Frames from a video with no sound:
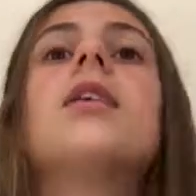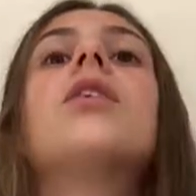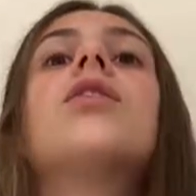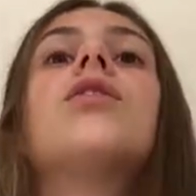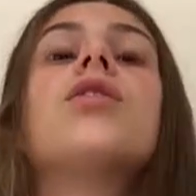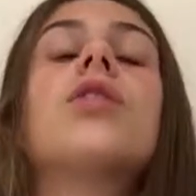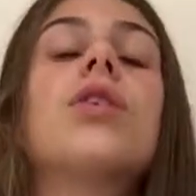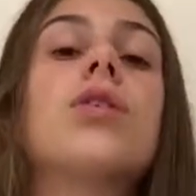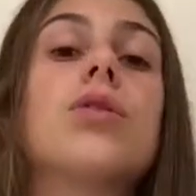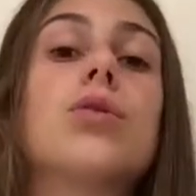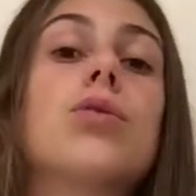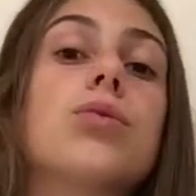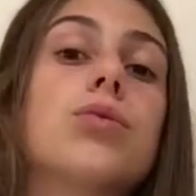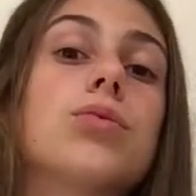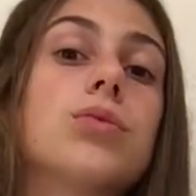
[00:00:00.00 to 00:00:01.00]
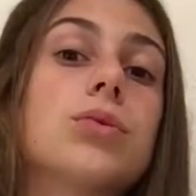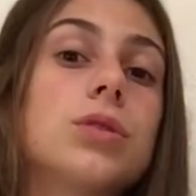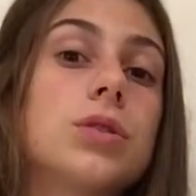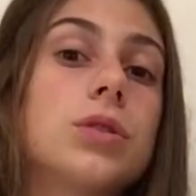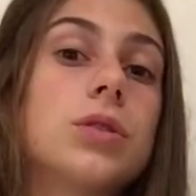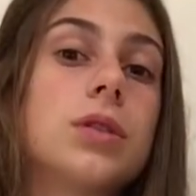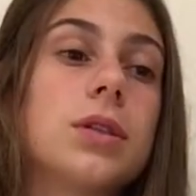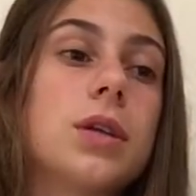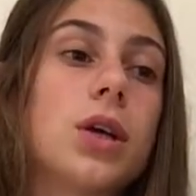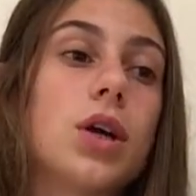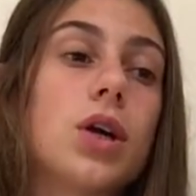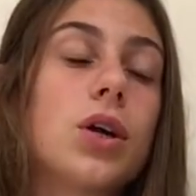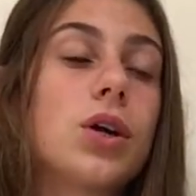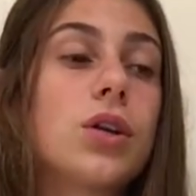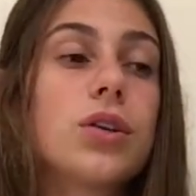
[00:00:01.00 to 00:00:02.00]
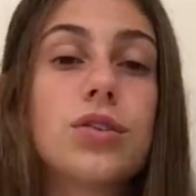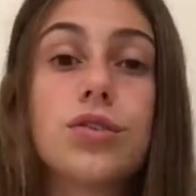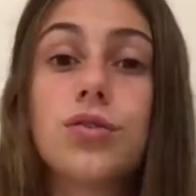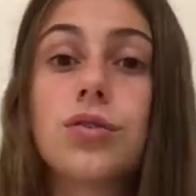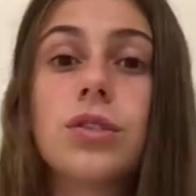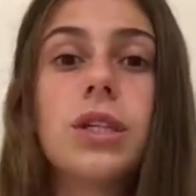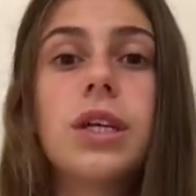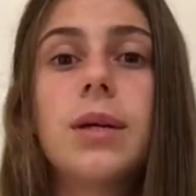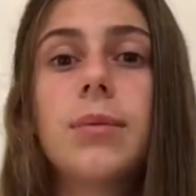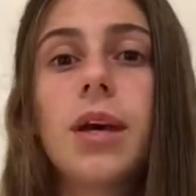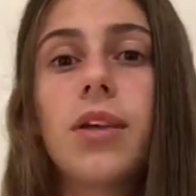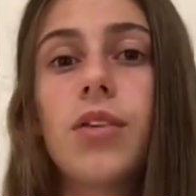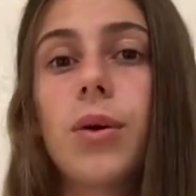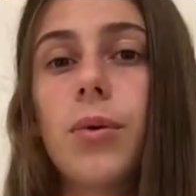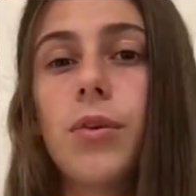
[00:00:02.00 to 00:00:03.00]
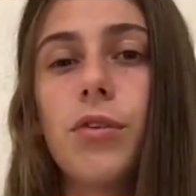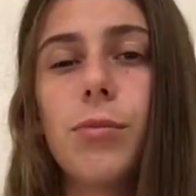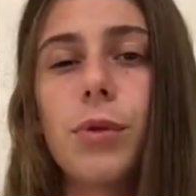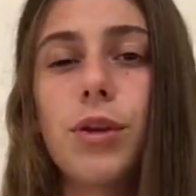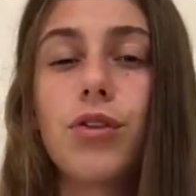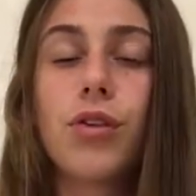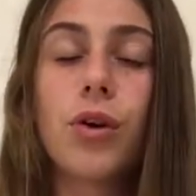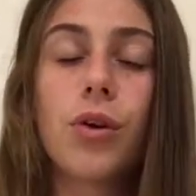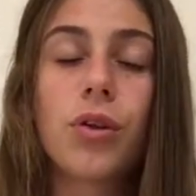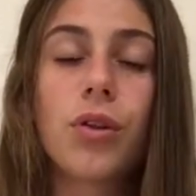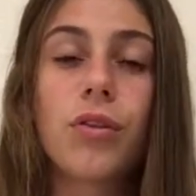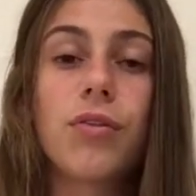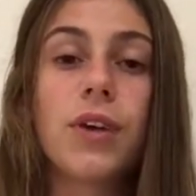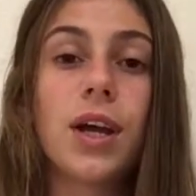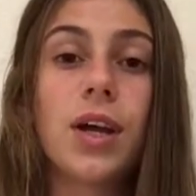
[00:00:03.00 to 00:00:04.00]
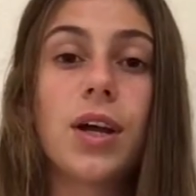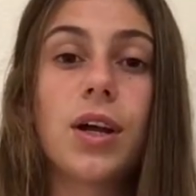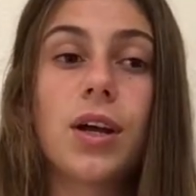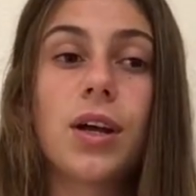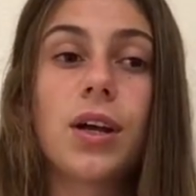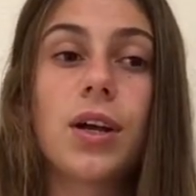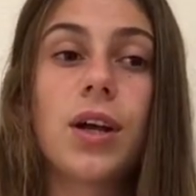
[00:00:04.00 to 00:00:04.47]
So her dream has always been to go to the fair